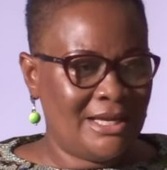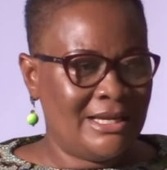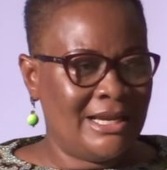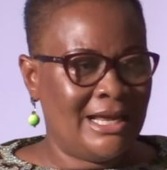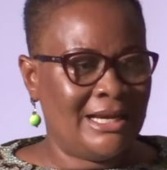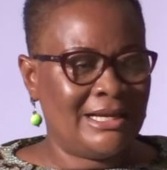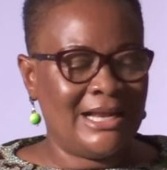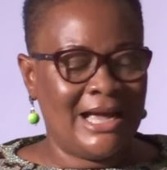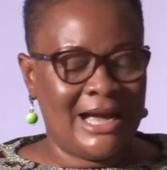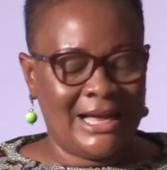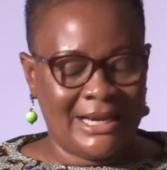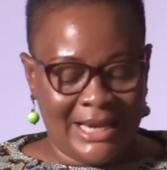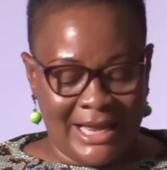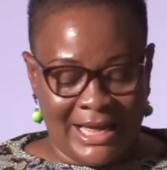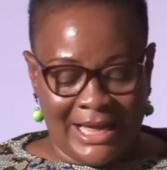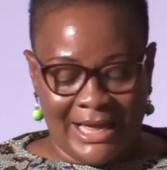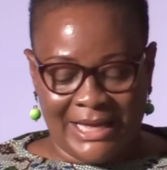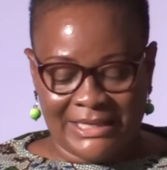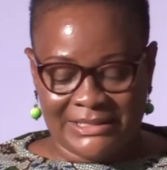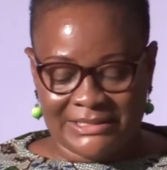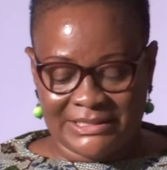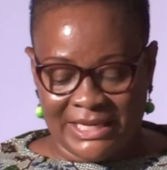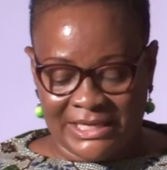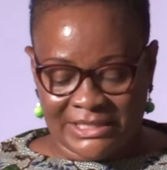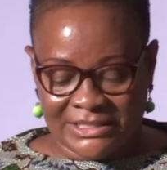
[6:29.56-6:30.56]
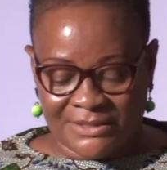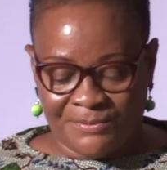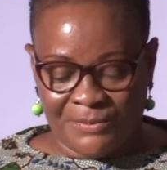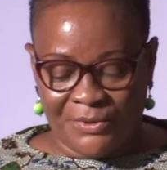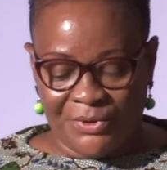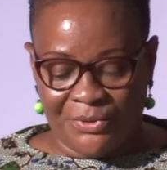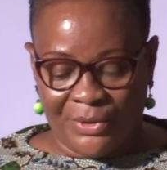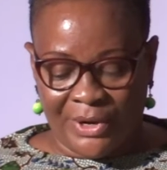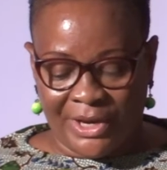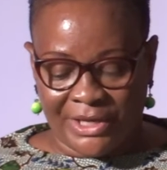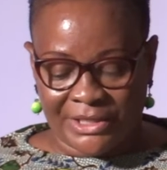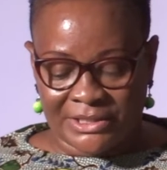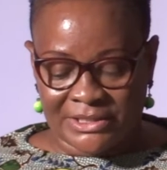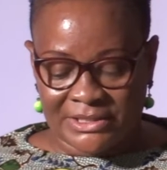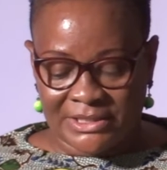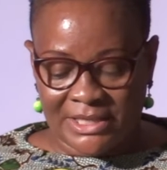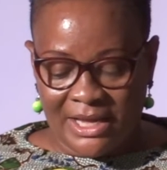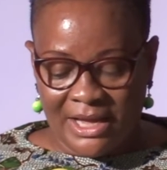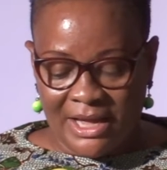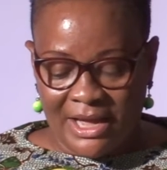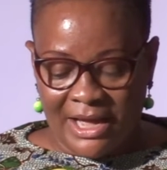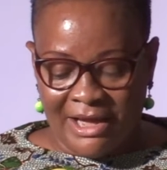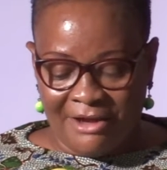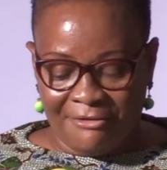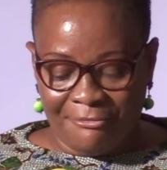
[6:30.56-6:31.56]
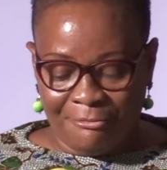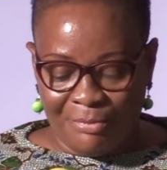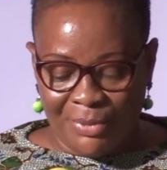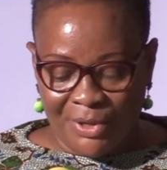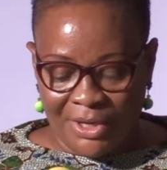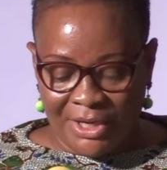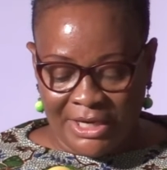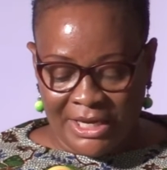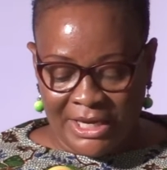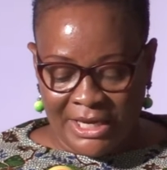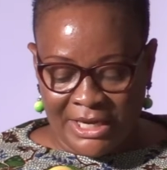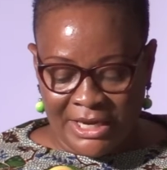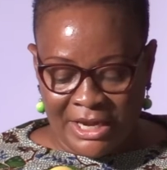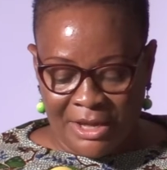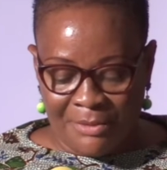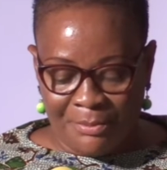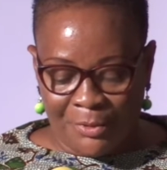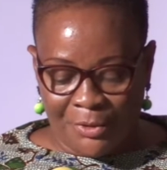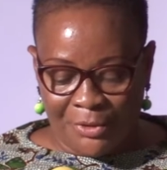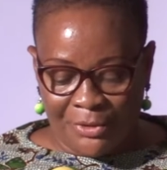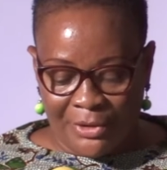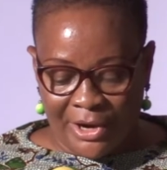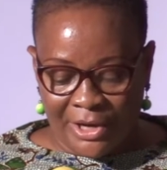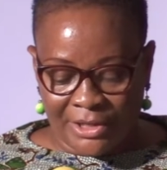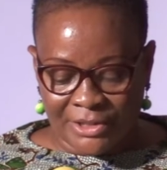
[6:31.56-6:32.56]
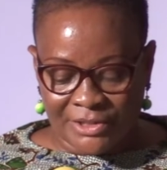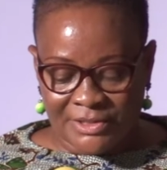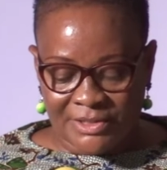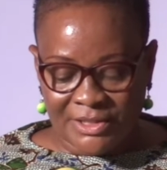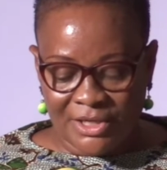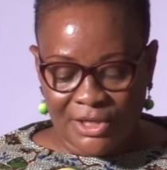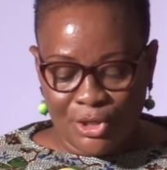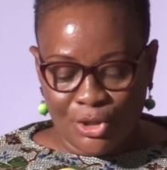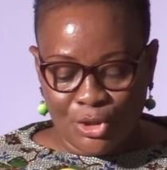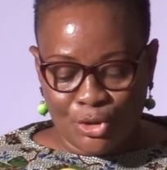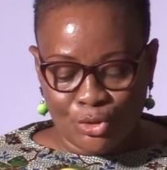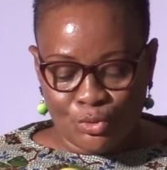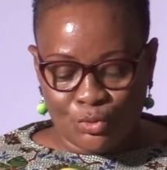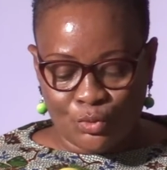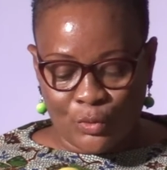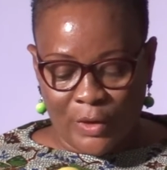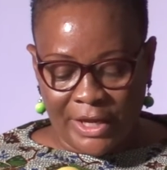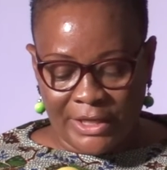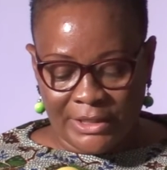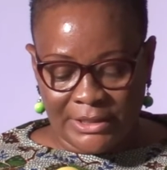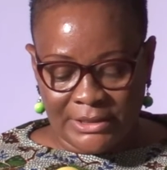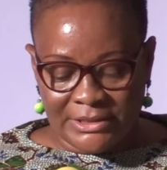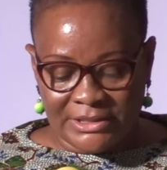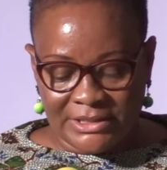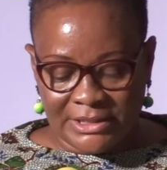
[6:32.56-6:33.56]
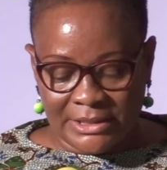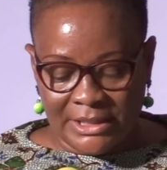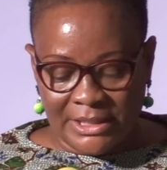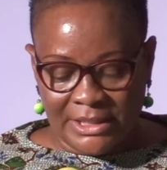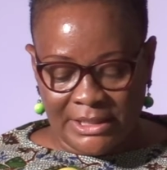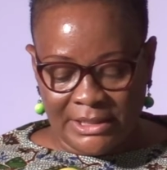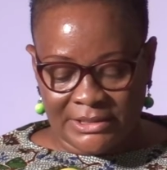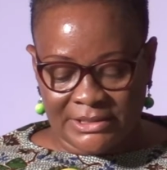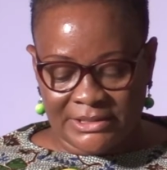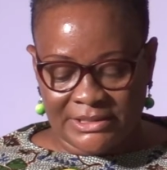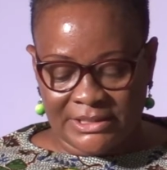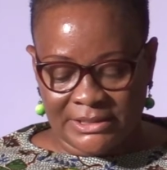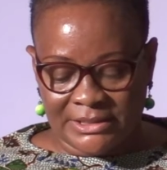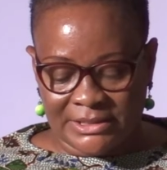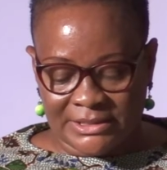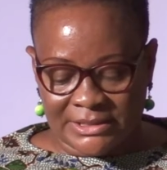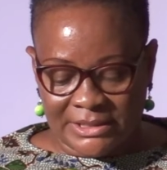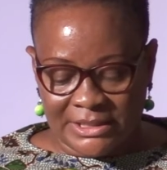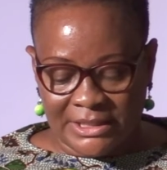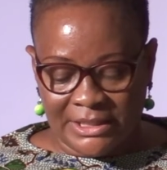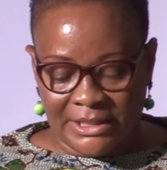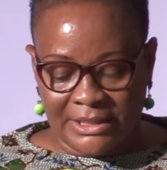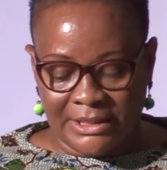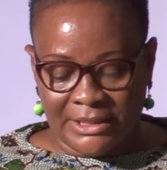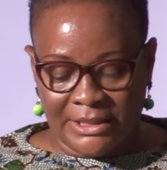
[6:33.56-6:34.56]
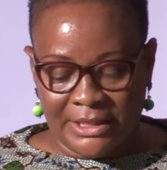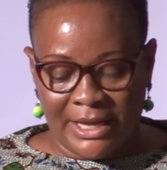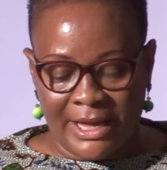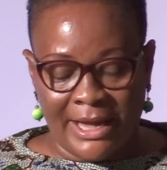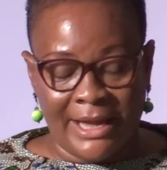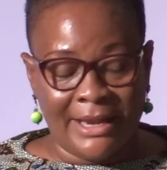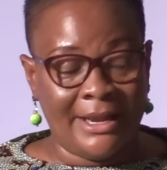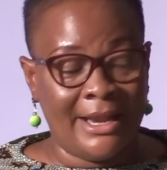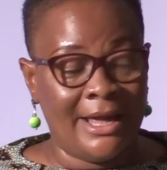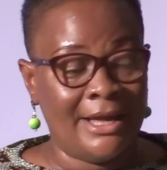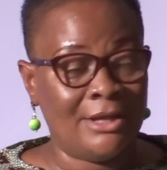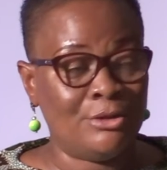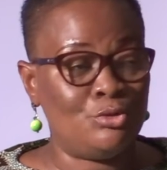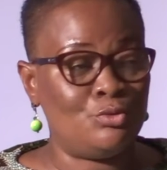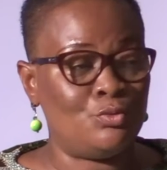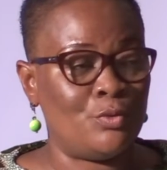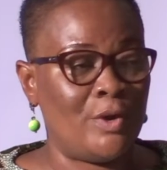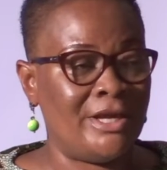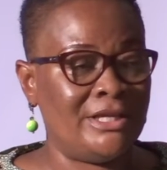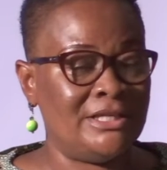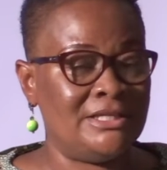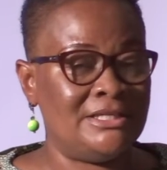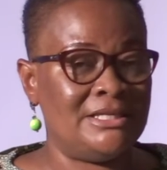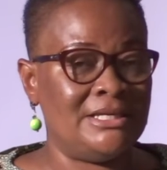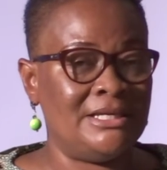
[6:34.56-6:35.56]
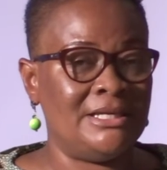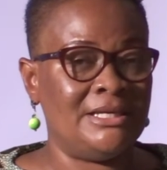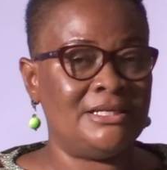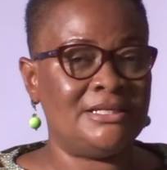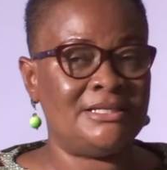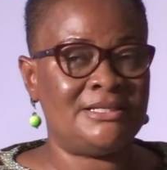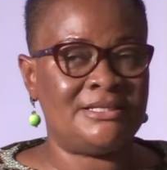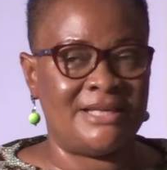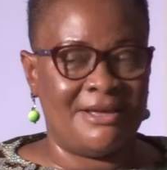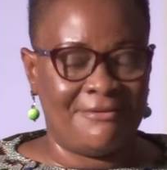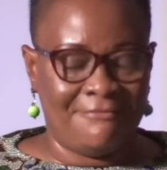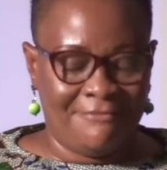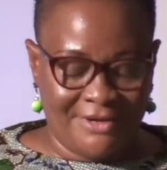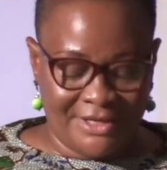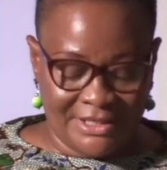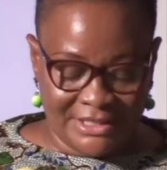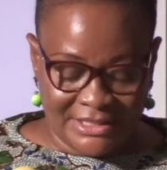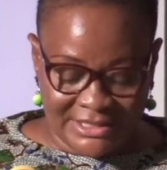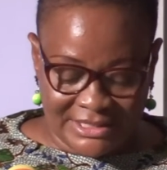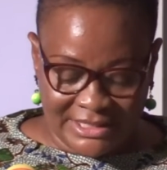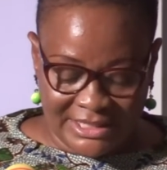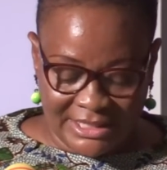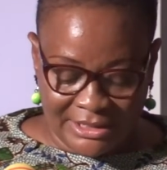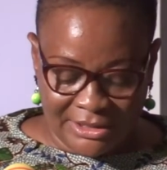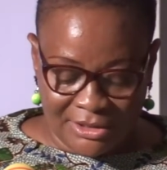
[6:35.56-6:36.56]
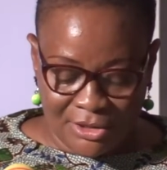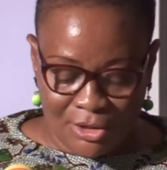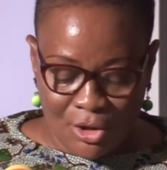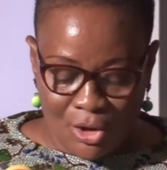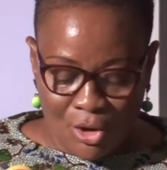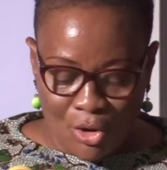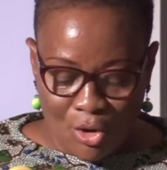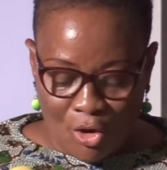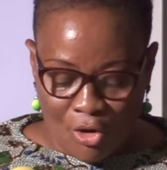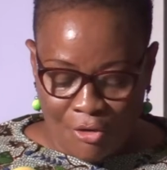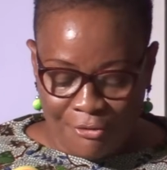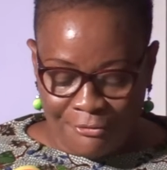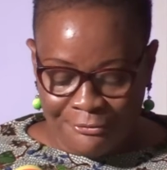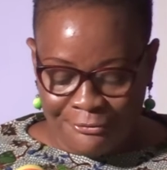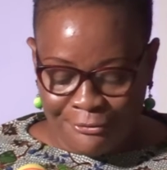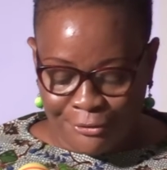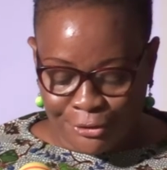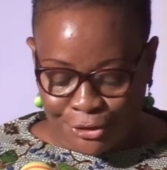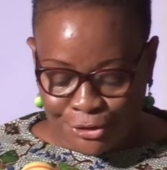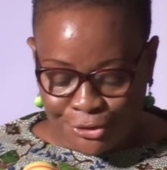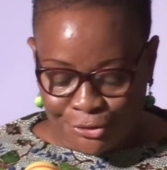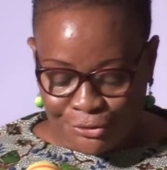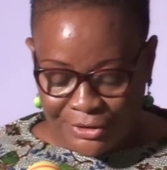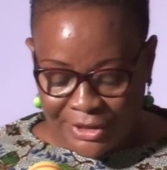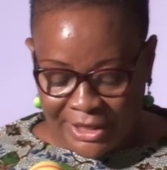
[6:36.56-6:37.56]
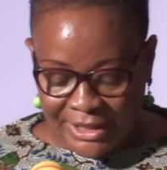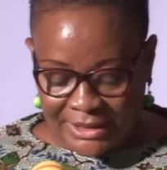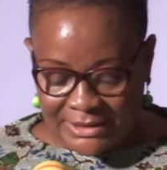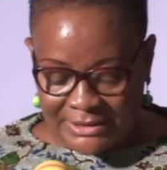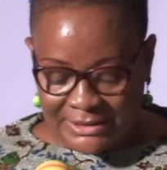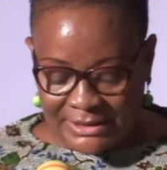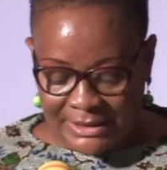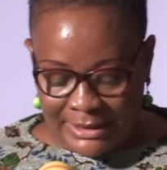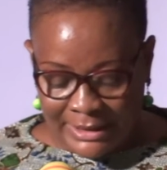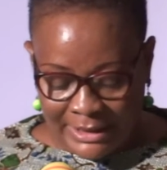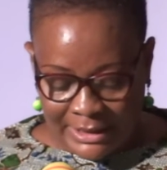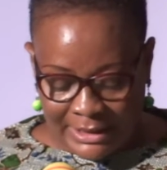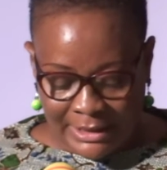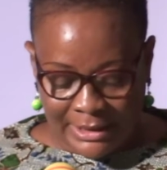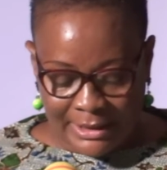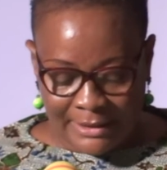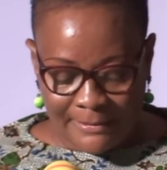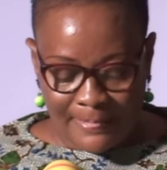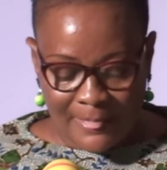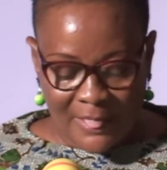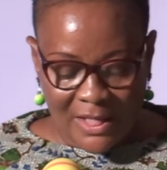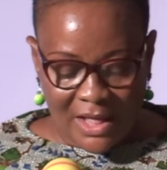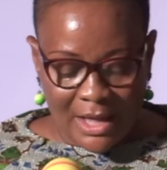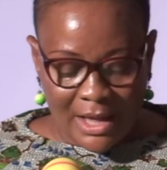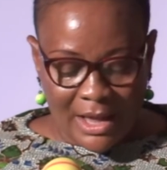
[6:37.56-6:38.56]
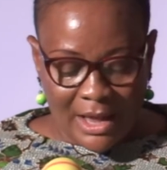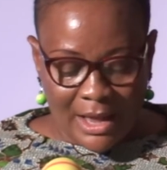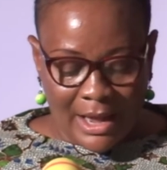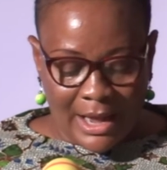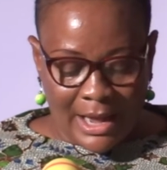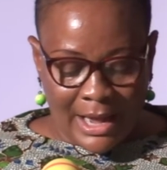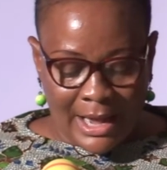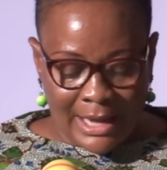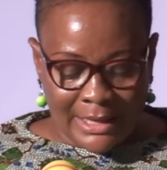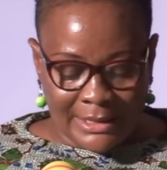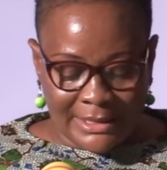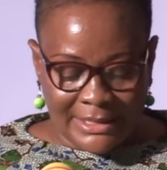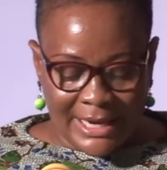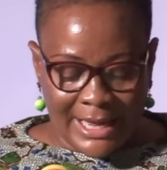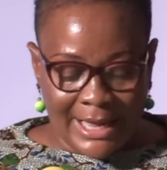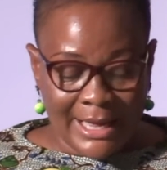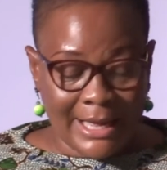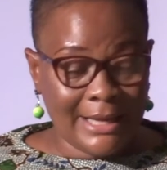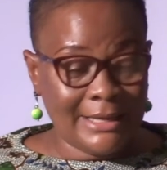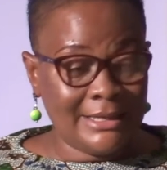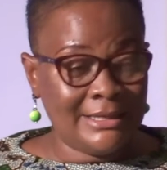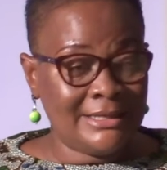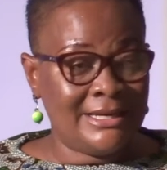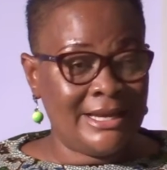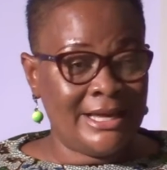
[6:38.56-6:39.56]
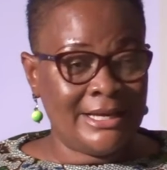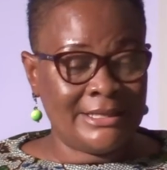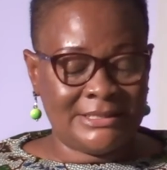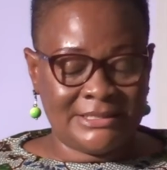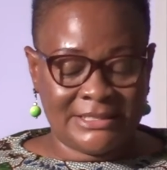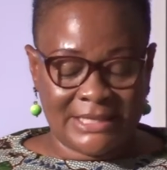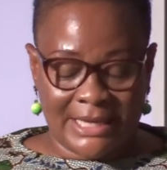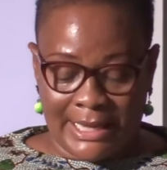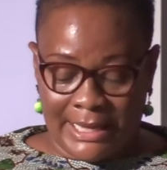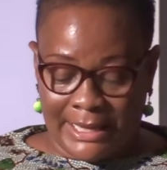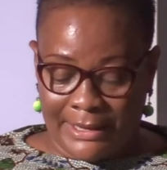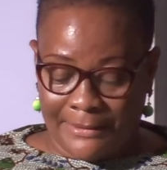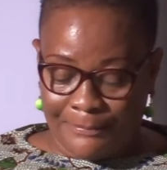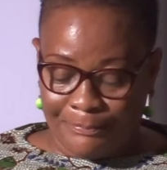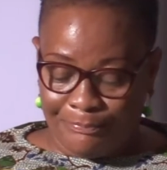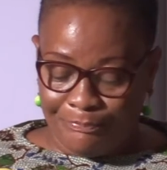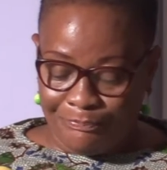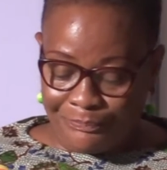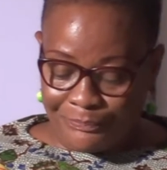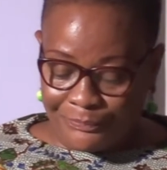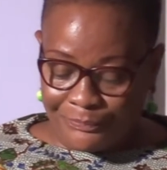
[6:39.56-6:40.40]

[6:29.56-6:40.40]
that Ghana has experienced have been in the periods 2016 and then 2017, unfortunately. Other data